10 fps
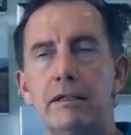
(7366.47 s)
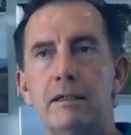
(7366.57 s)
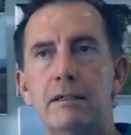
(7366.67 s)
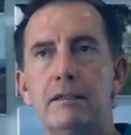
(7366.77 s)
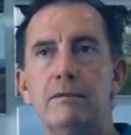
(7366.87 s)

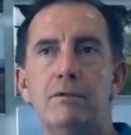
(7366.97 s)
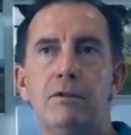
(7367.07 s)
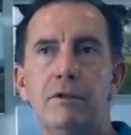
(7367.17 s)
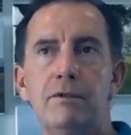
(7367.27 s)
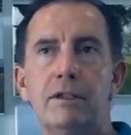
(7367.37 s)
because
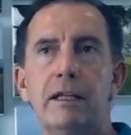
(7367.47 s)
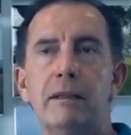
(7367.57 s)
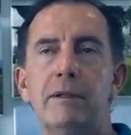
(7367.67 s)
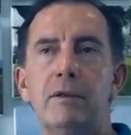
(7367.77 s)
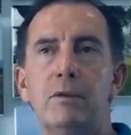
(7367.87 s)
if it's
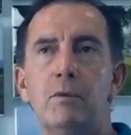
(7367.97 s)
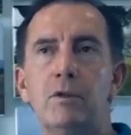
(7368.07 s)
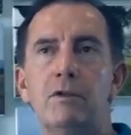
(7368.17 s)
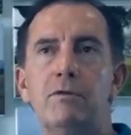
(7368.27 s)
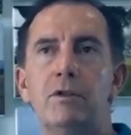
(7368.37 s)
going to be on the
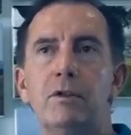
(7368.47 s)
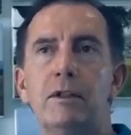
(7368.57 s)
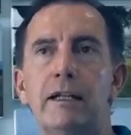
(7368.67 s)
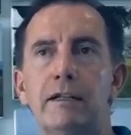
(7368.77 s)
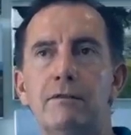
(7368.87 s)
water for a
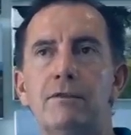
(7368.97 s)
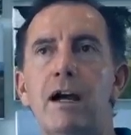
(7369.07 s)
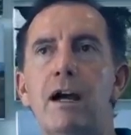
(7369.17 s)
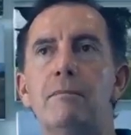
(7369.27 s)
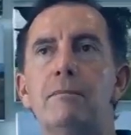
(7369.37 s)
good length of
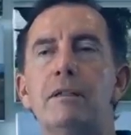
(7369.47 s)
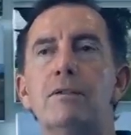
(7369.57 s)
time,